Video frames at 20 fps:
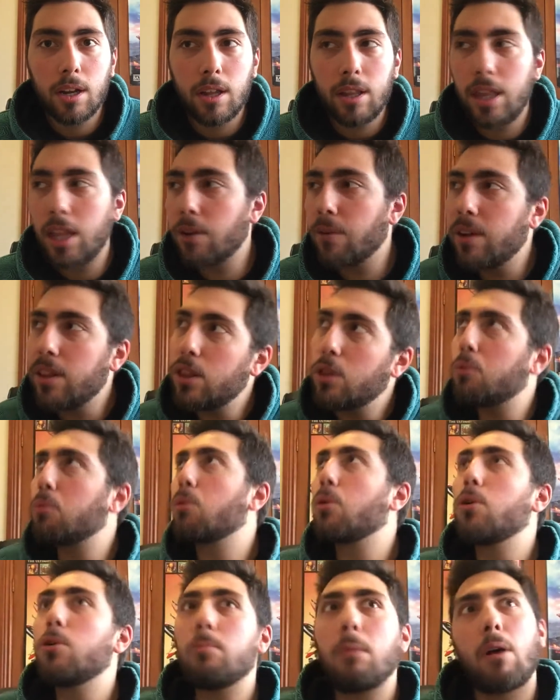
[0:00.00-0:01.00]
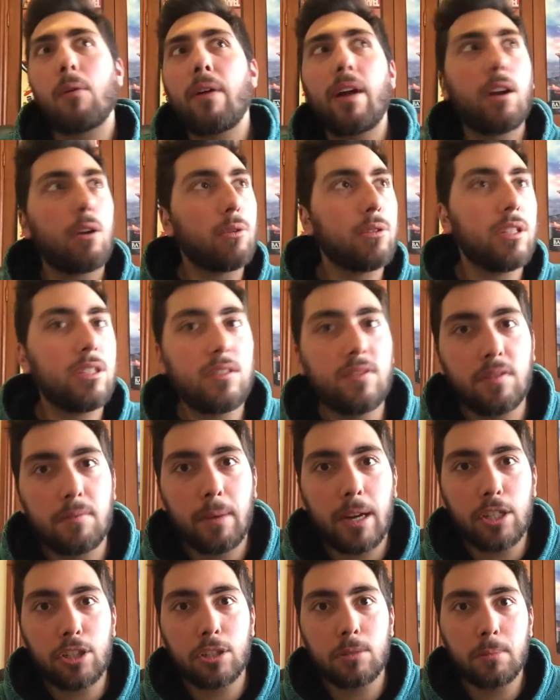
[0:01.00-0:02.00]
They're in the room around all this
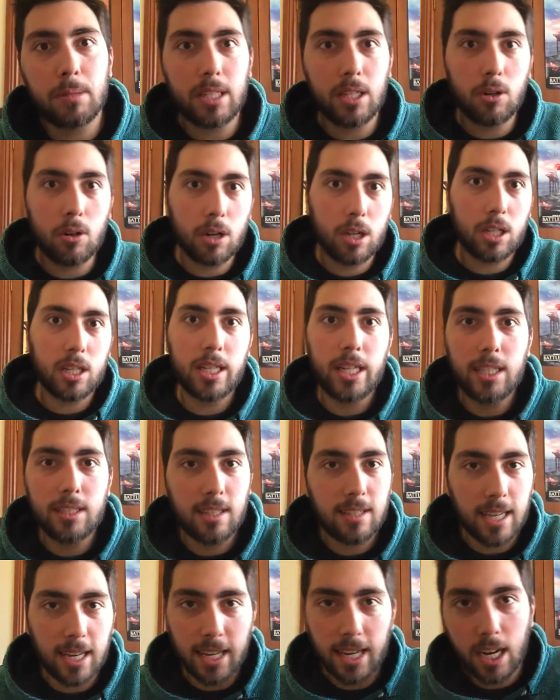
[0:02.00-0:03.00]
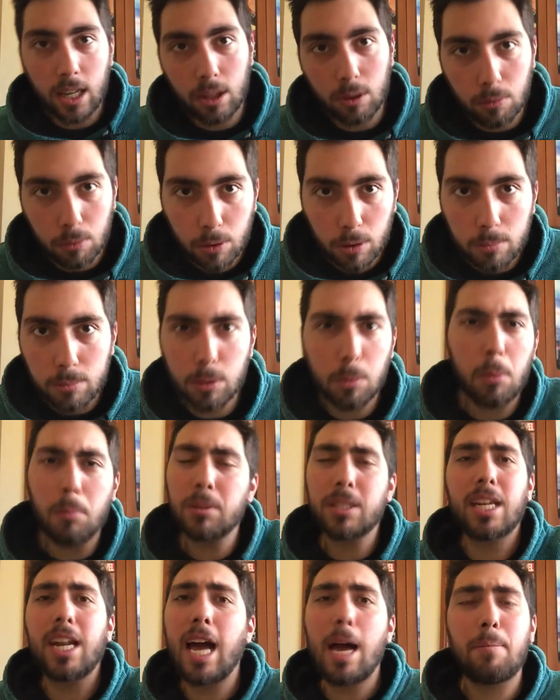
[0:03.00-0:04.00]
information, but they're not cleared to take it out of the room. So what
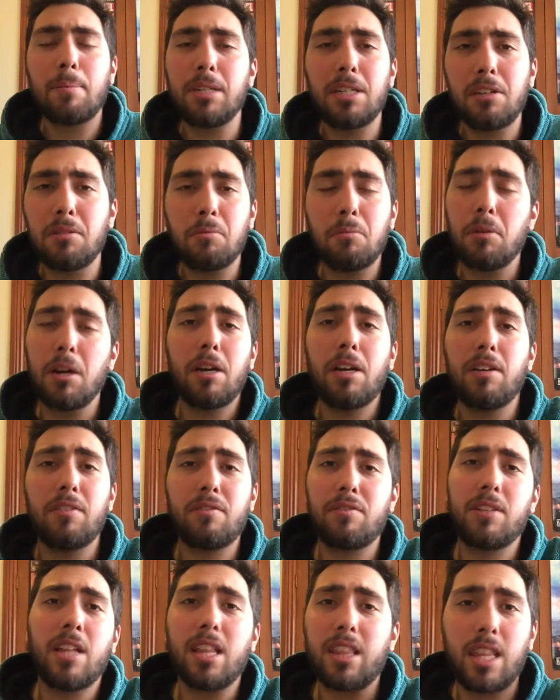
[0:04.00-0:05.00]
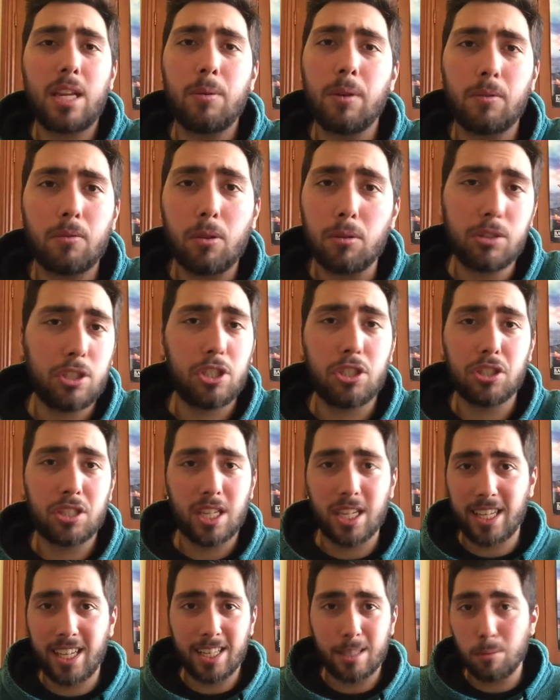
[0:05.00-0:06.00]
was going to happen if nothing went wrong? You're just
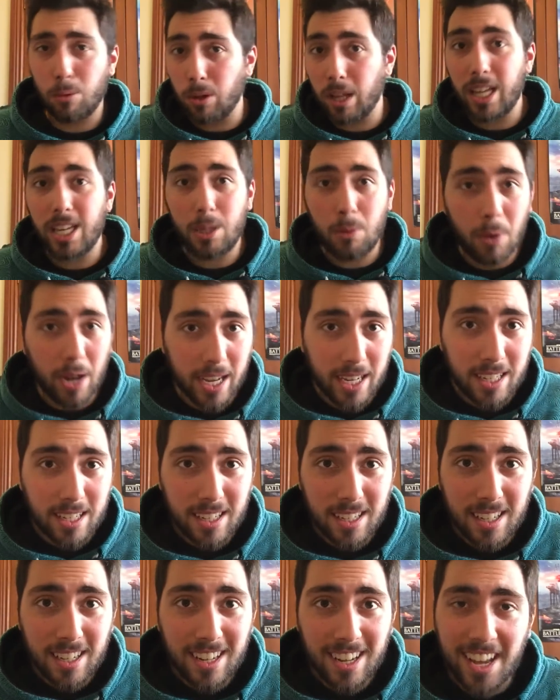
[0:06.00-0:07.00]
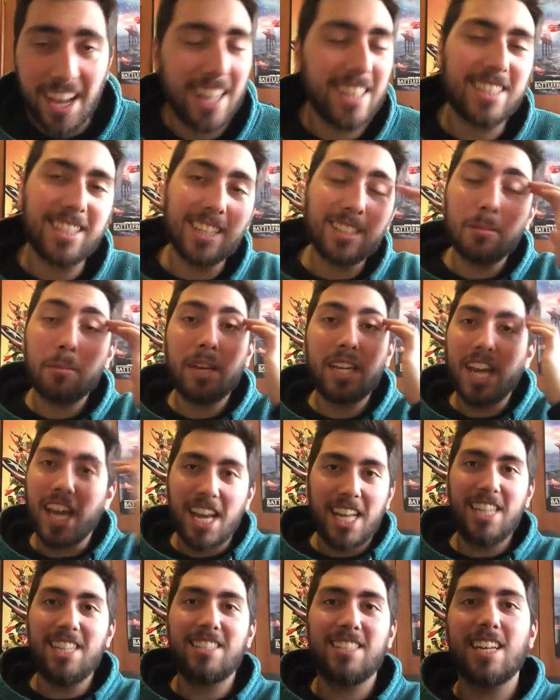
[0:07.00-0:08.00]
going to kill them all anyway? That doesn't make
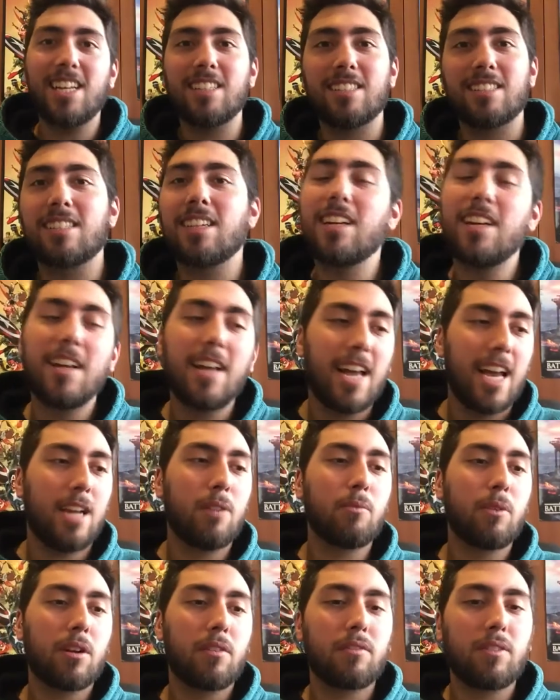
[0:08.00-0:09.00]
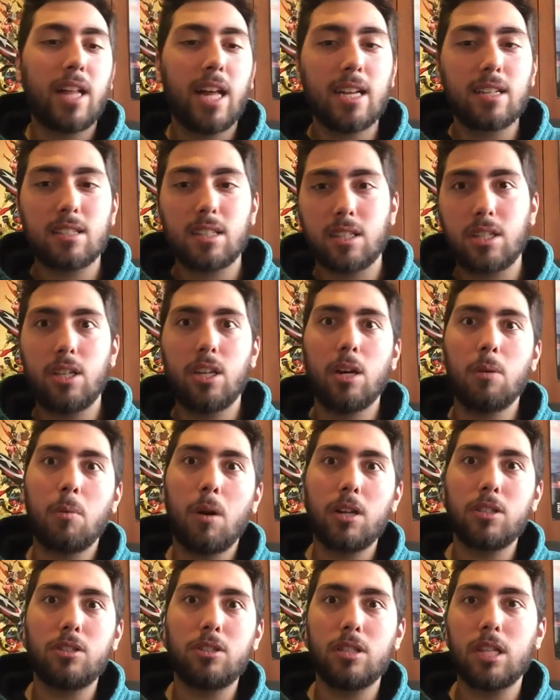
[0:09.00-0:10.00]
any sense. And Rick Flag's like,
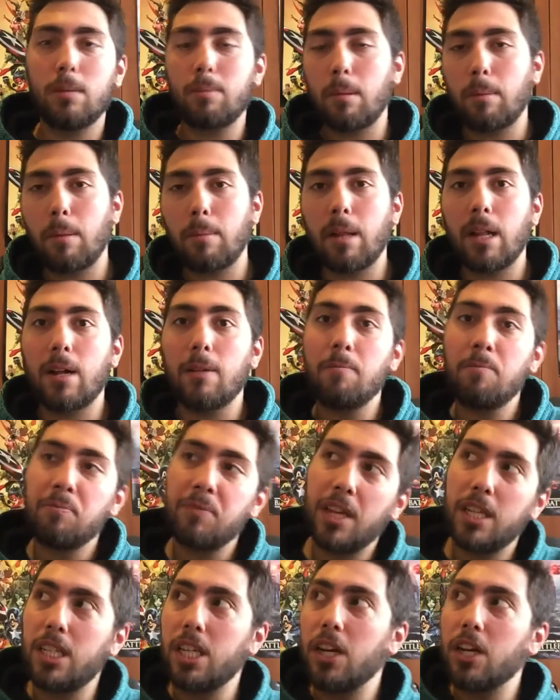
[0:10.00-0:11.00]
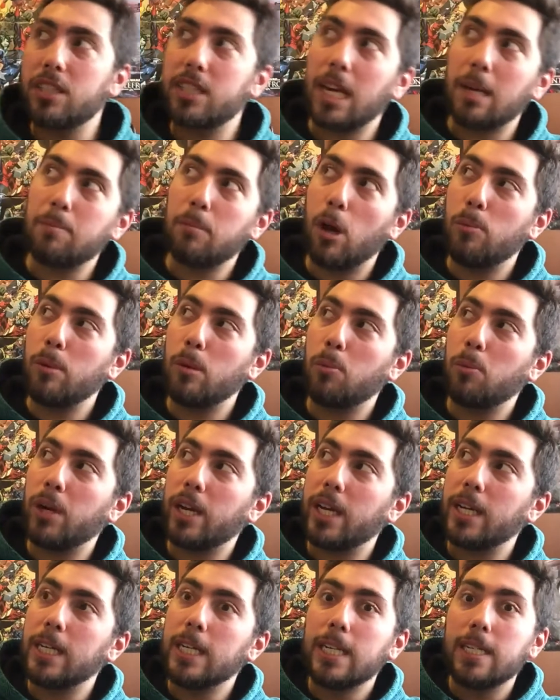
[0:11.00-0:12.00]
why'd you do that, blah, blah, blah. And you got that moment
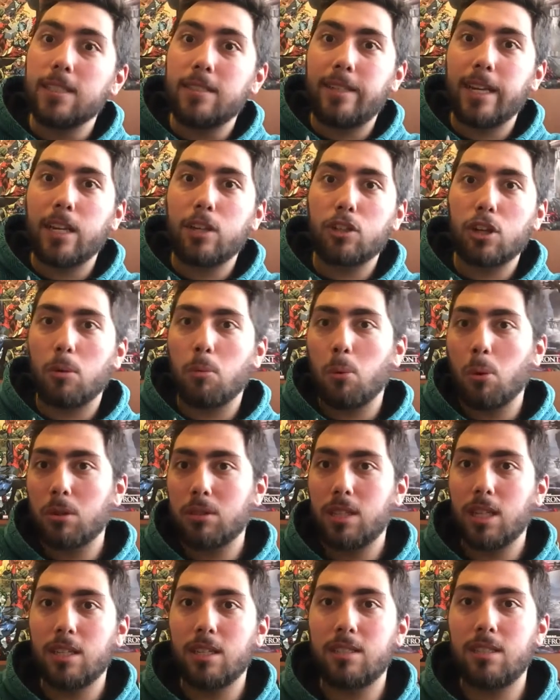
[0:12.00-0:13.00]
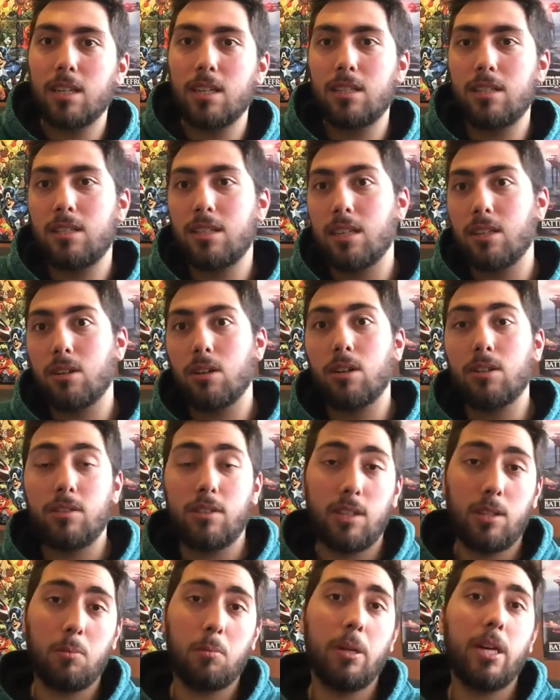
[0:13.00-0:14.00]
where Deadshot walks down the stairs and he's saying, oh, you
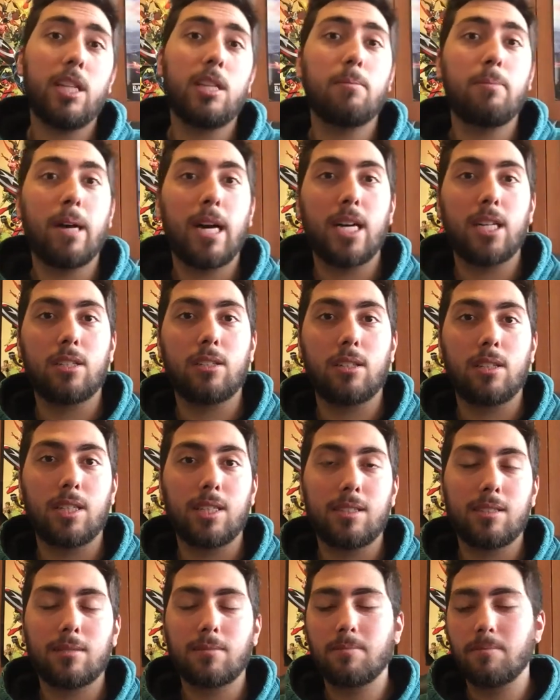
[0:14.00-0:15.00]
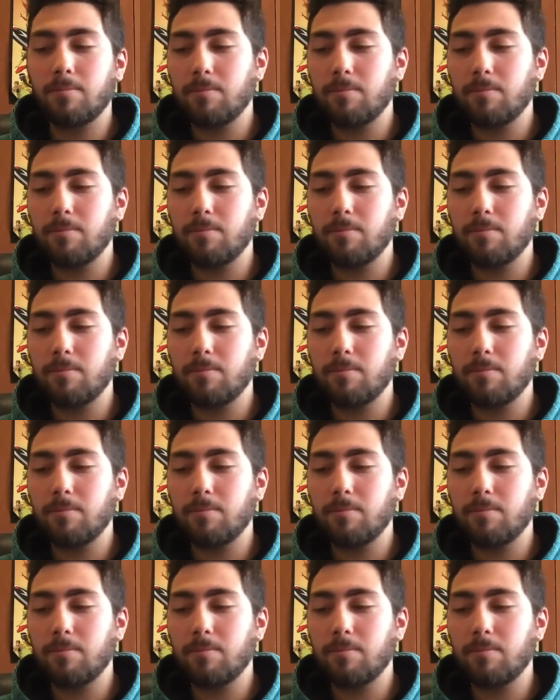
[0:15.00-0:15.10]
think we're the bad guys.